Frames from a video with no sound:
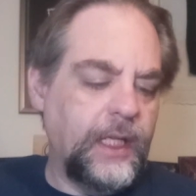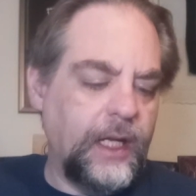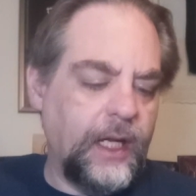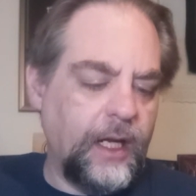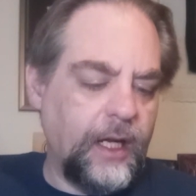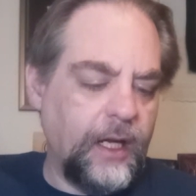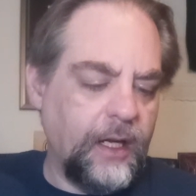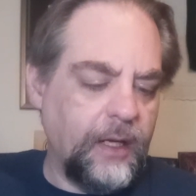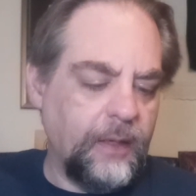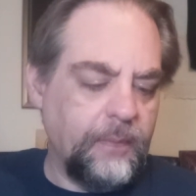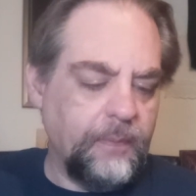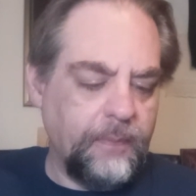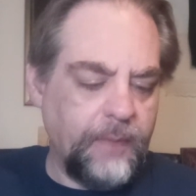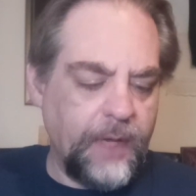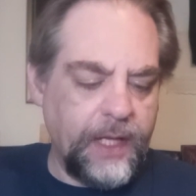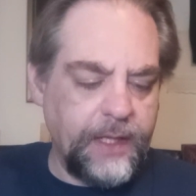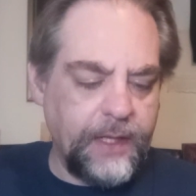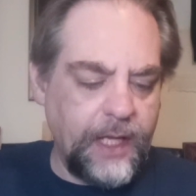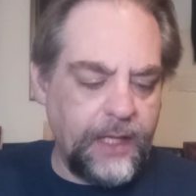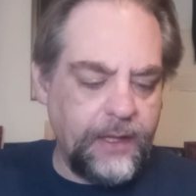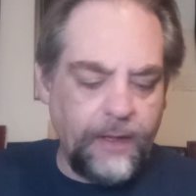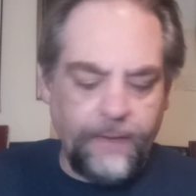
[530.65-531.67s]

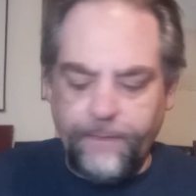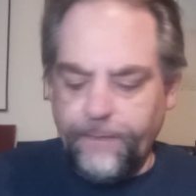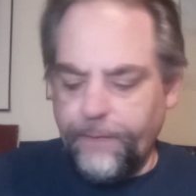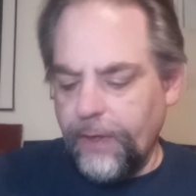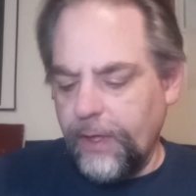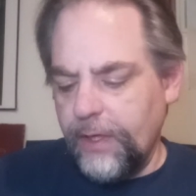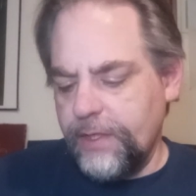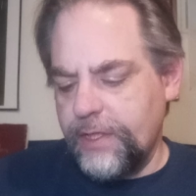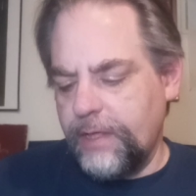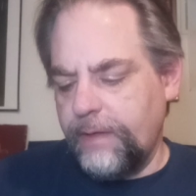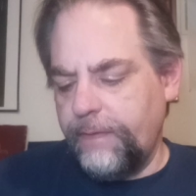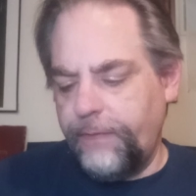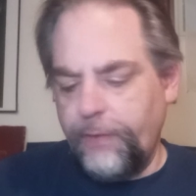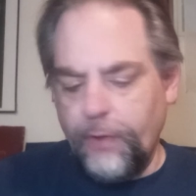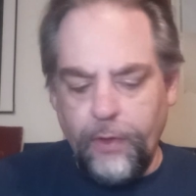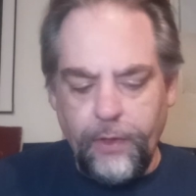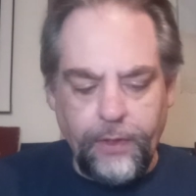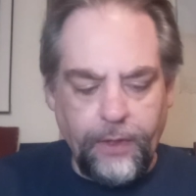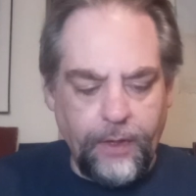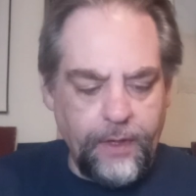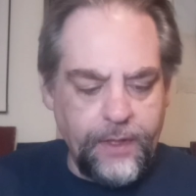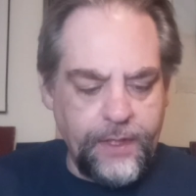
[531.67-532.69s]
And then the first
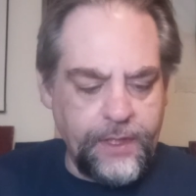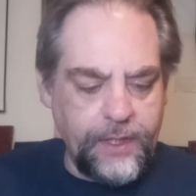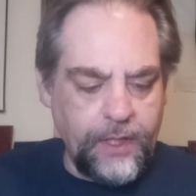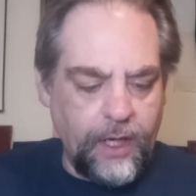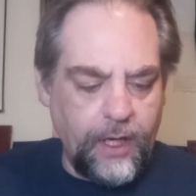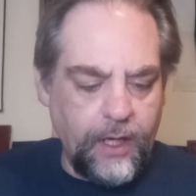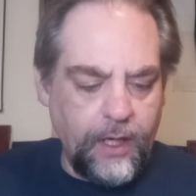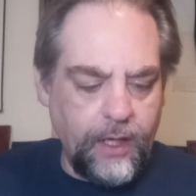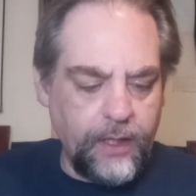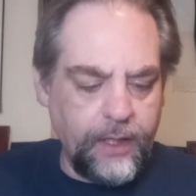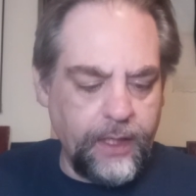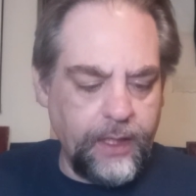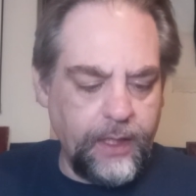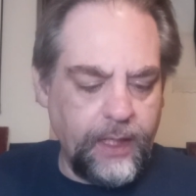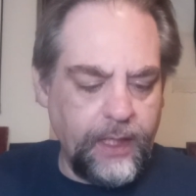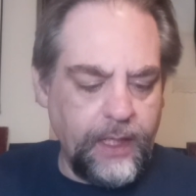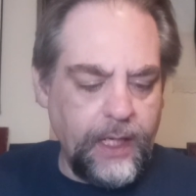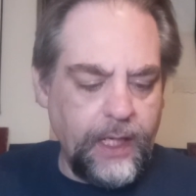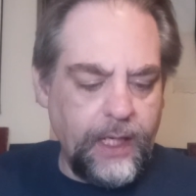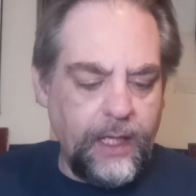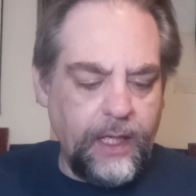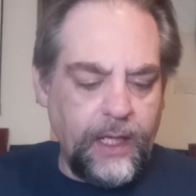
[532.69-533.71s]
Forgjord song
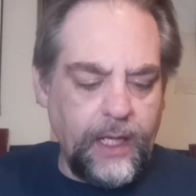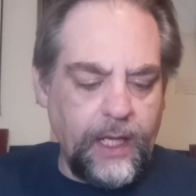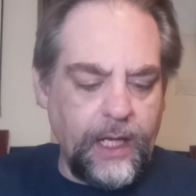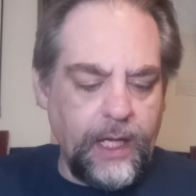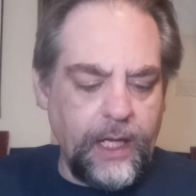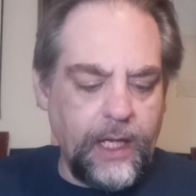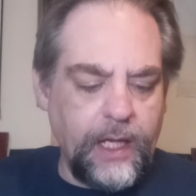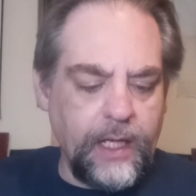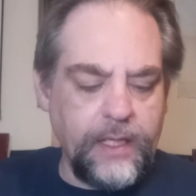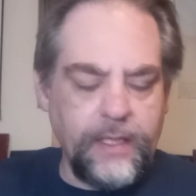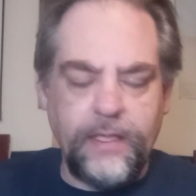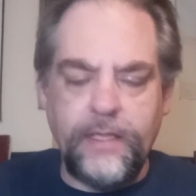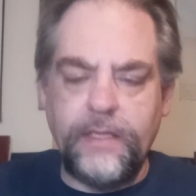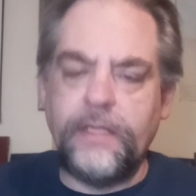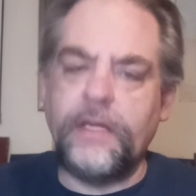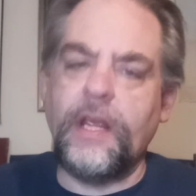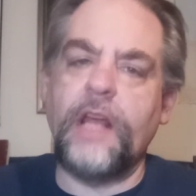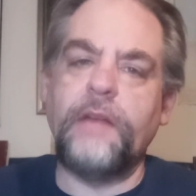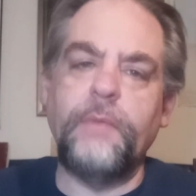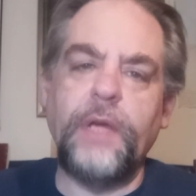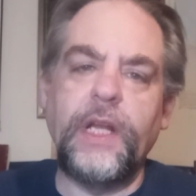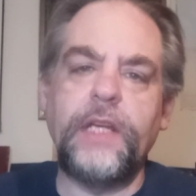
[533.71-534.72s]
is
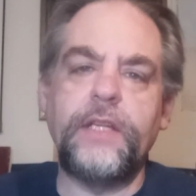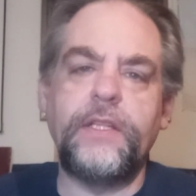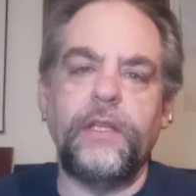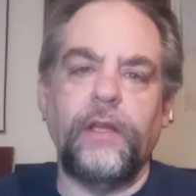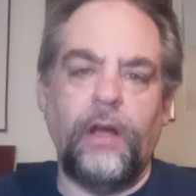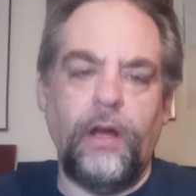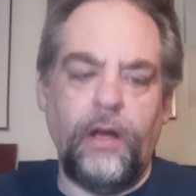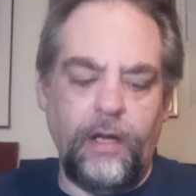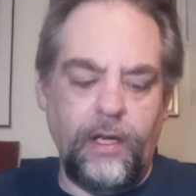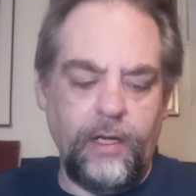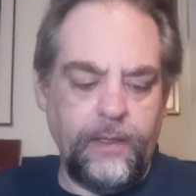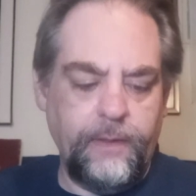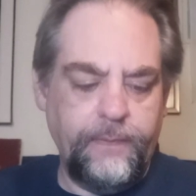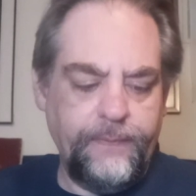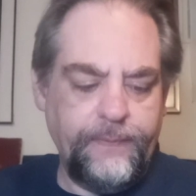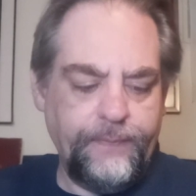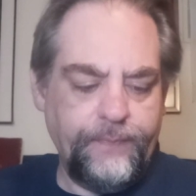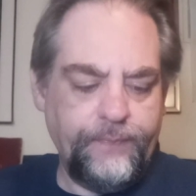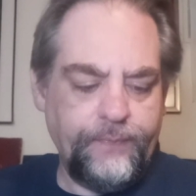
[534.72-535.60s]
10 minutes long.